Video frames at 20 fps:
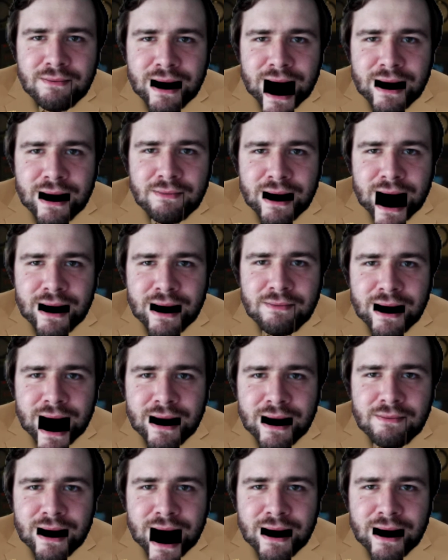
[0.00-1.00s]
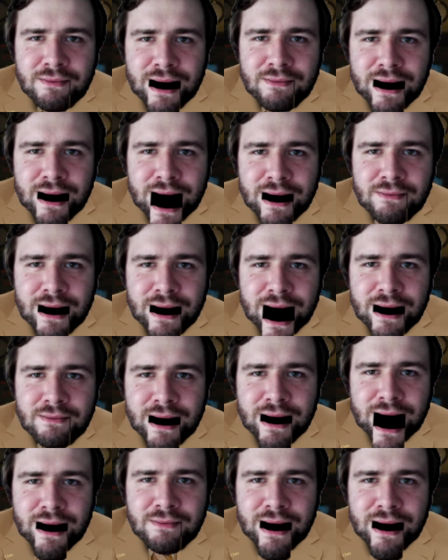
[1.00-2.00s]
speculations to give us that you
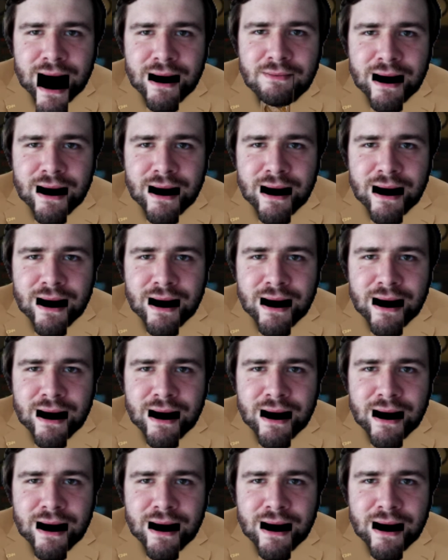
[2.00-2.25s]
want mentioned,